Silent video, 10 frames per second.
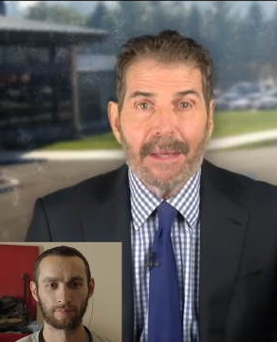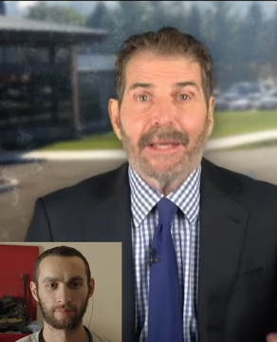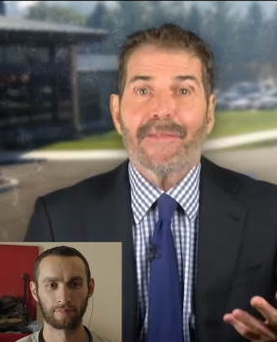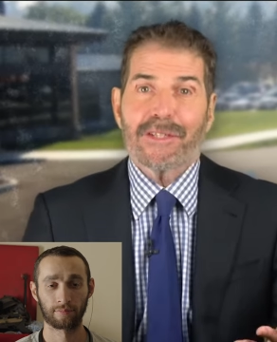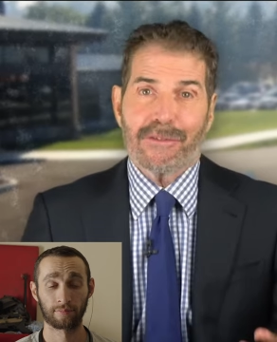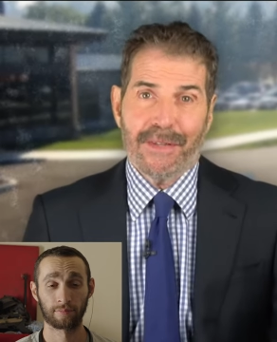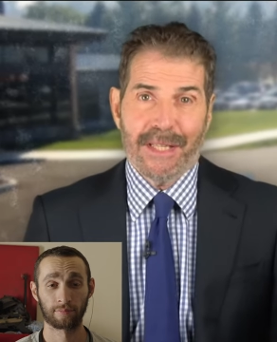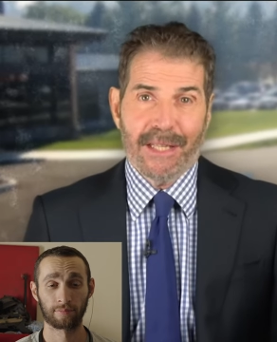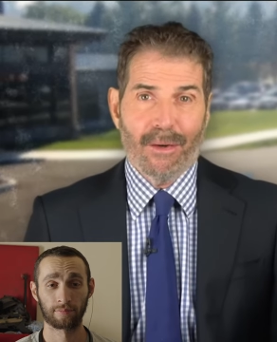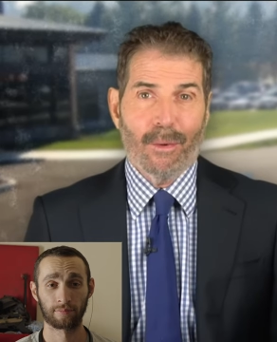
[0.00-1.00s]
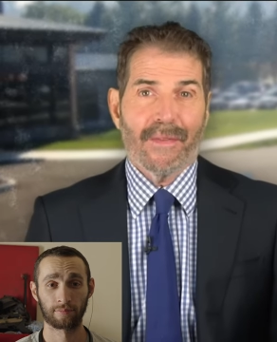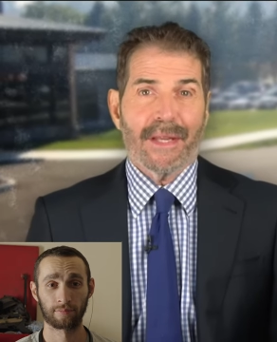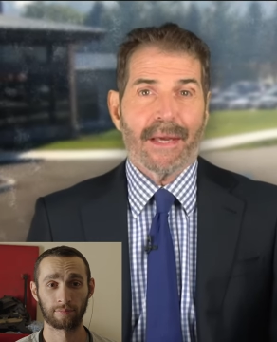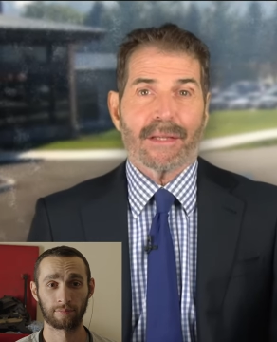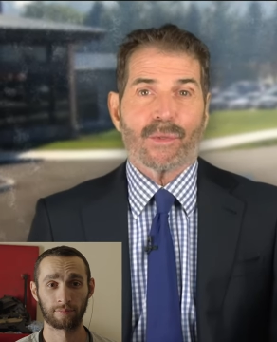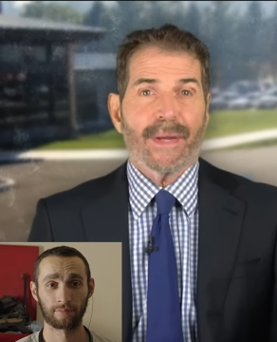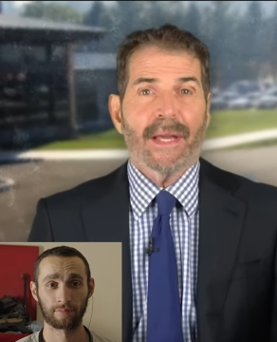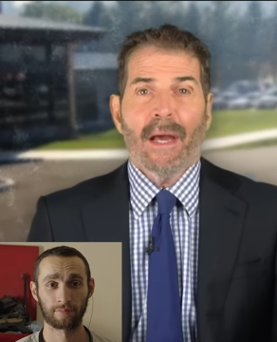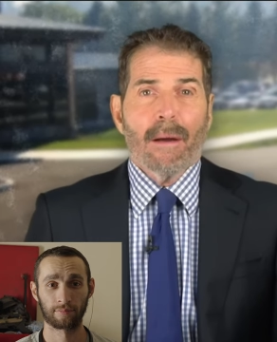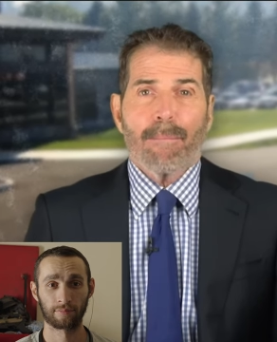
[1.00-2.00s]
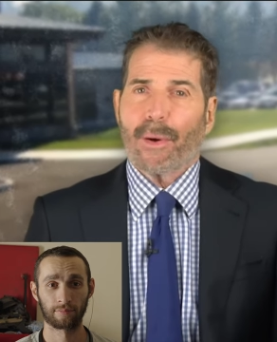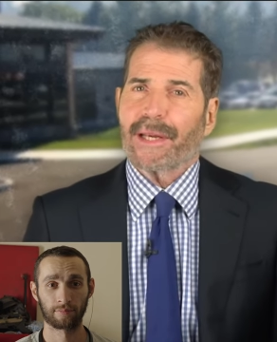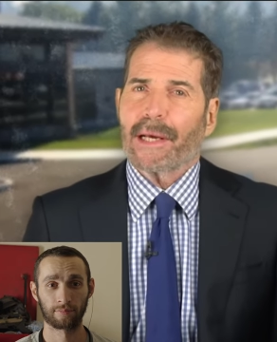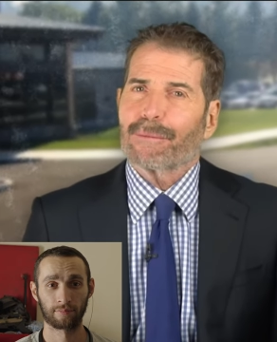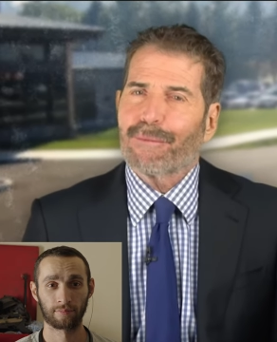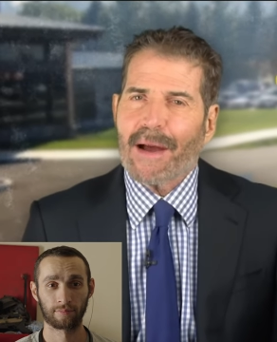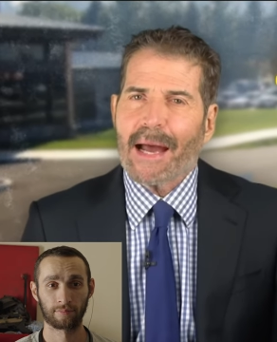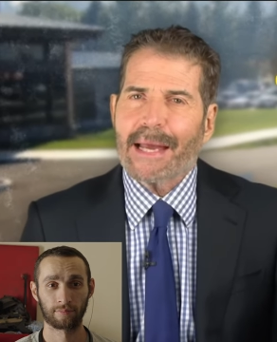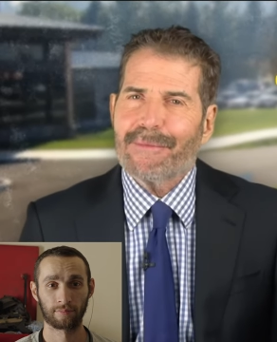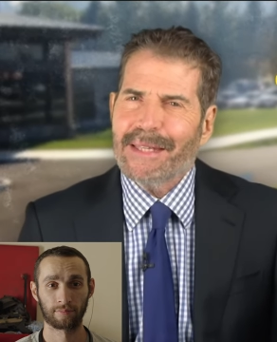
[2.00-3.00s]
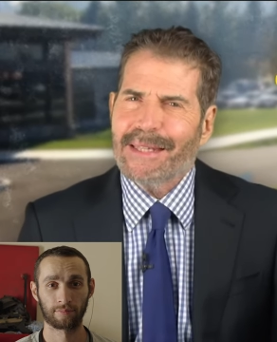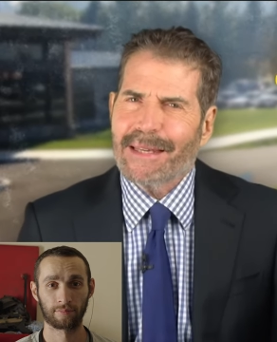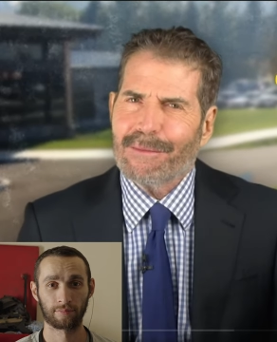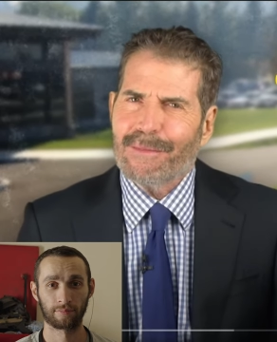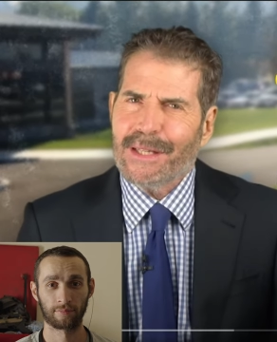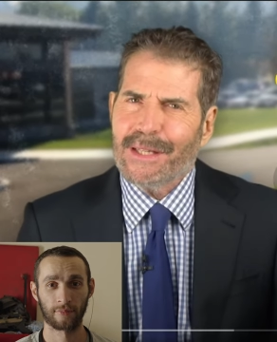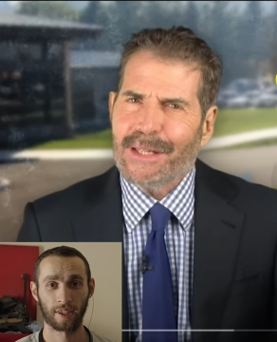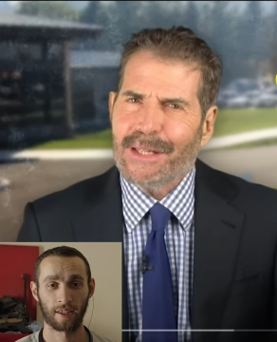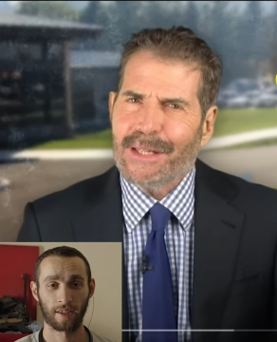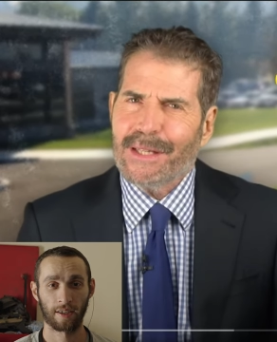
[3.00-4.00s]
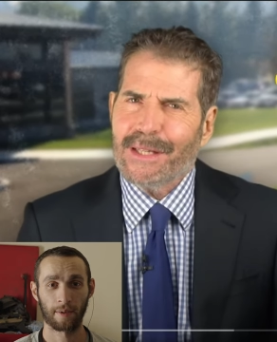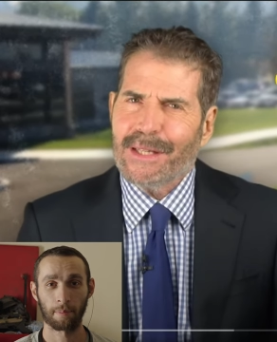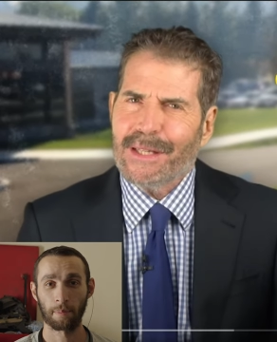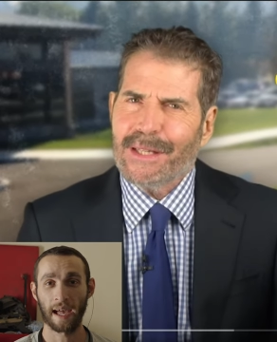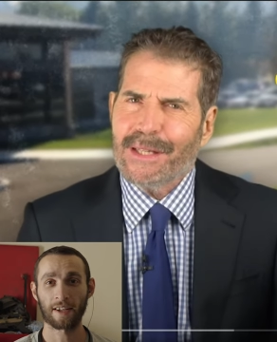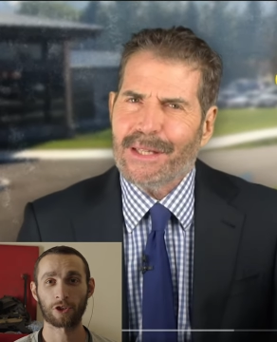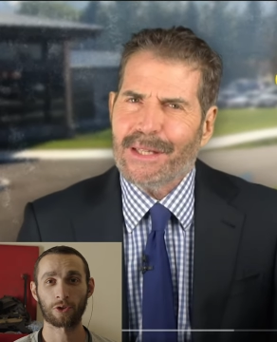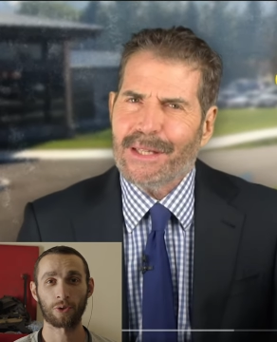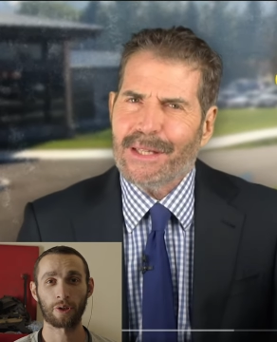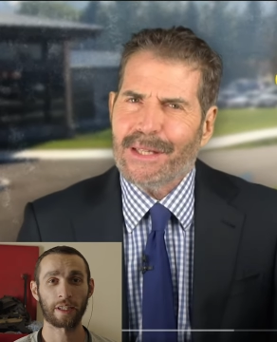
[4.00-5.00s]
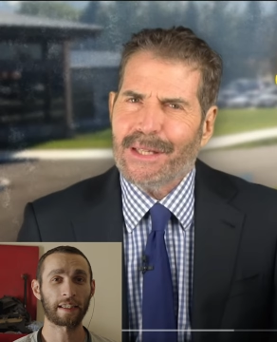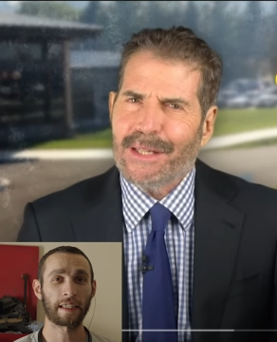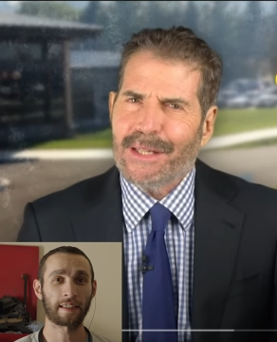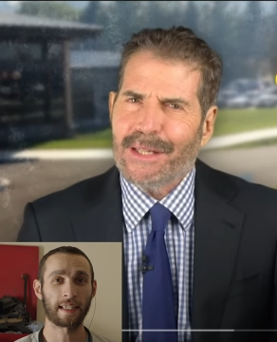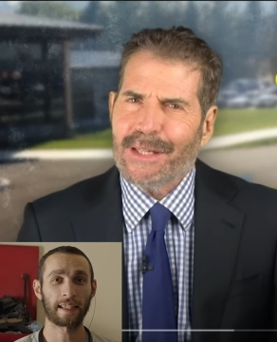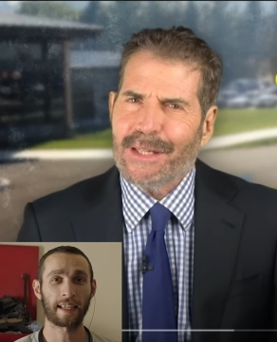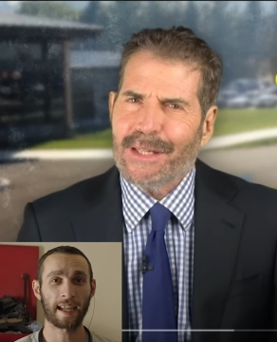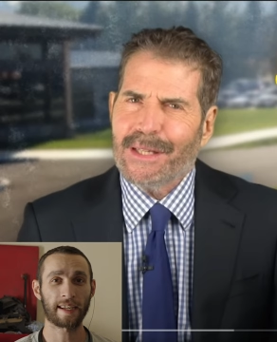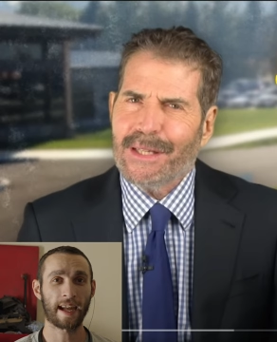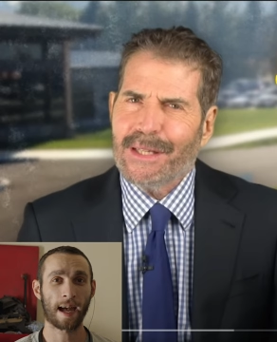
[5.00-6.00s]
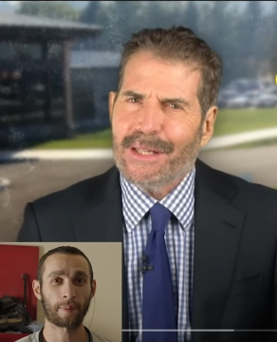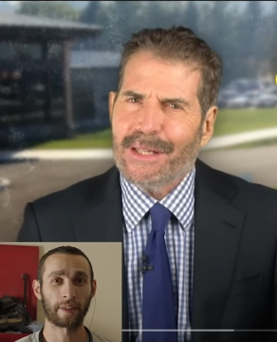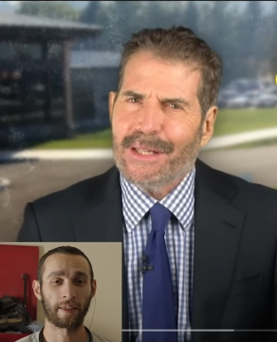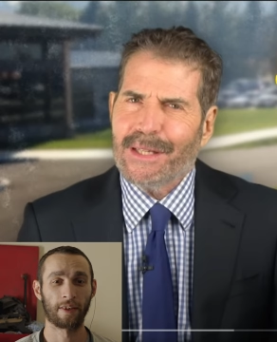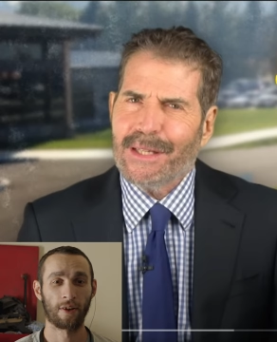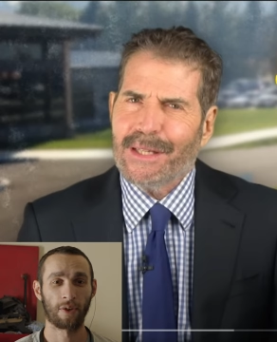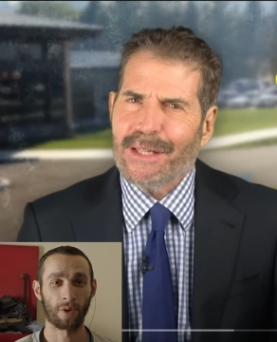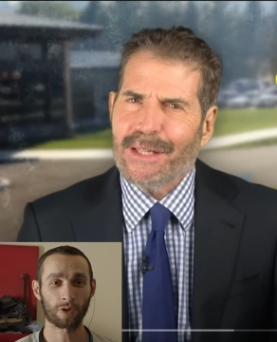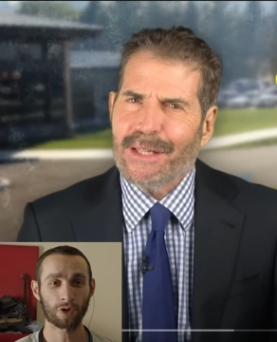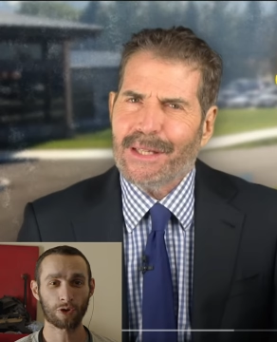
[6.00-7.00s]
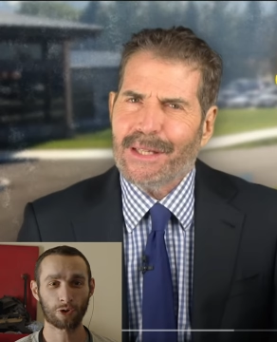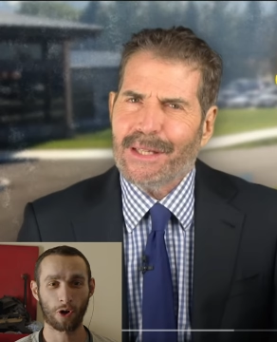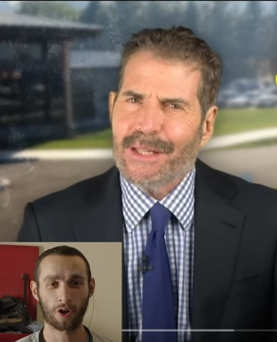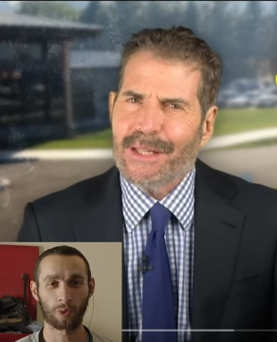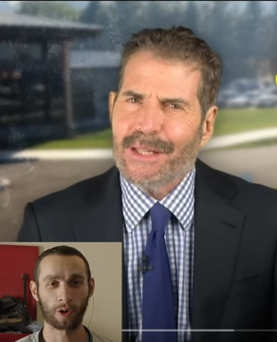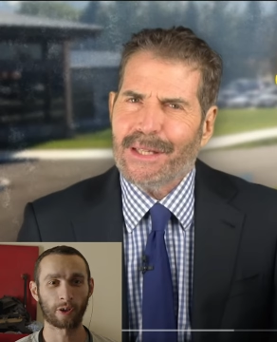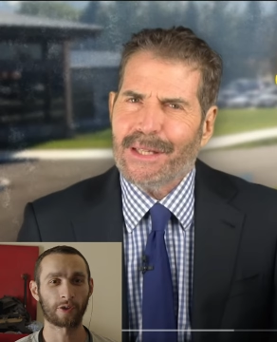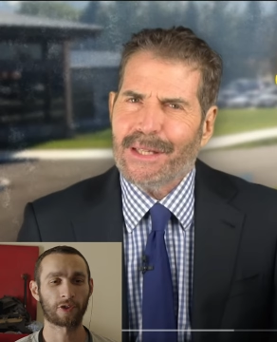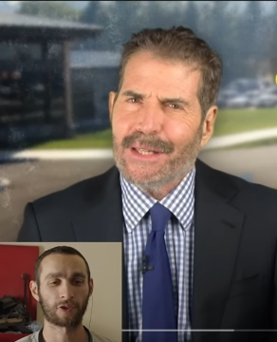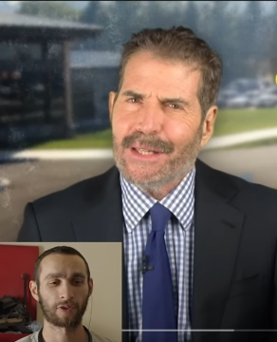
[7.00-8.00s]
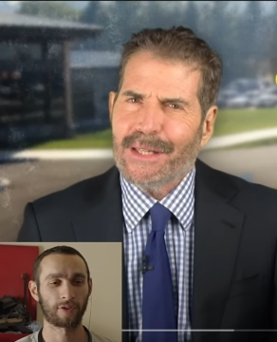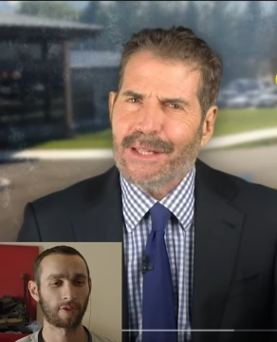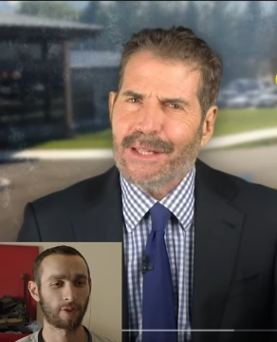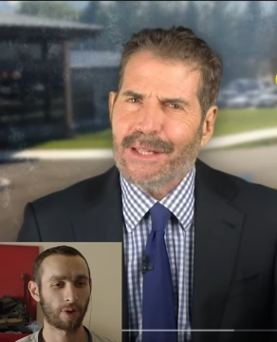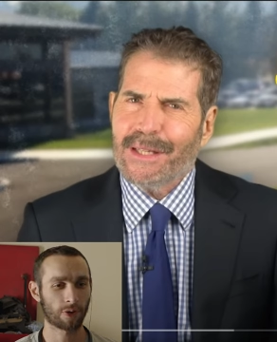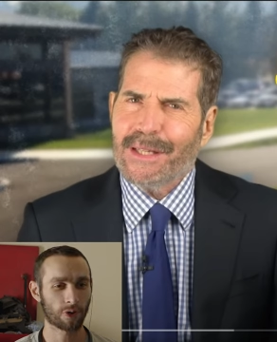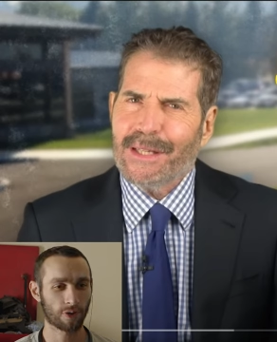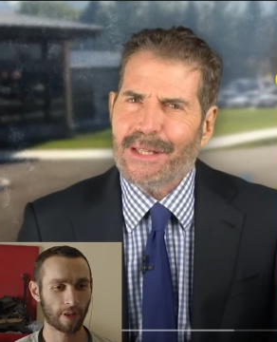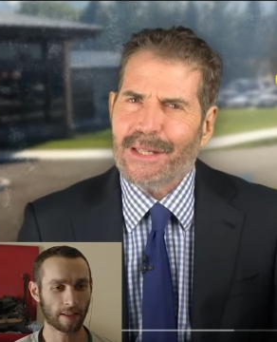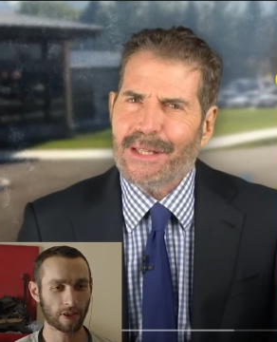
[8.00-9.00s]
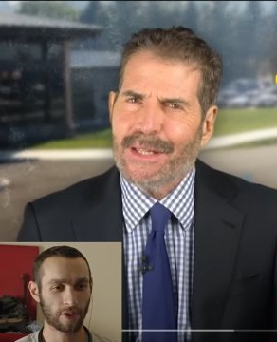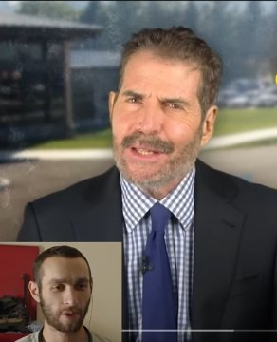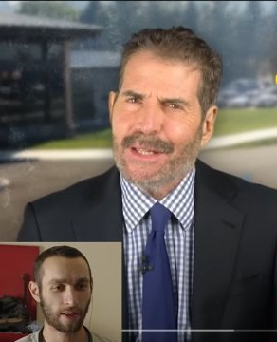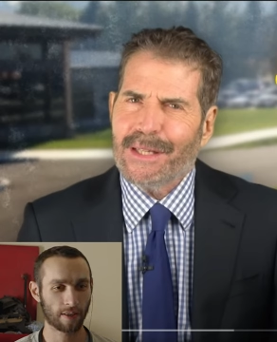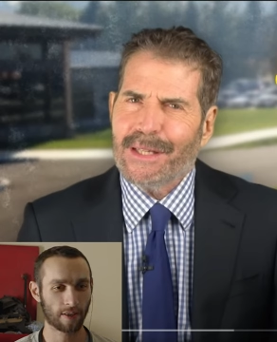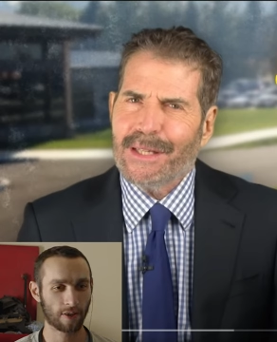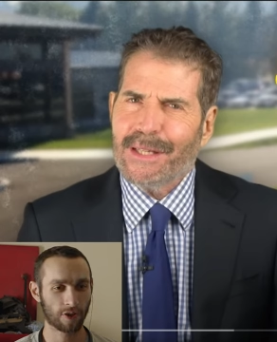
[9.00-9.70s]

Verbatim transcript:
Speaker 1: In this video and the next, we point out five inconvenient.
Speaker 2: Magical thinking, it can't happen. Those are strong words. Those are that's a that's a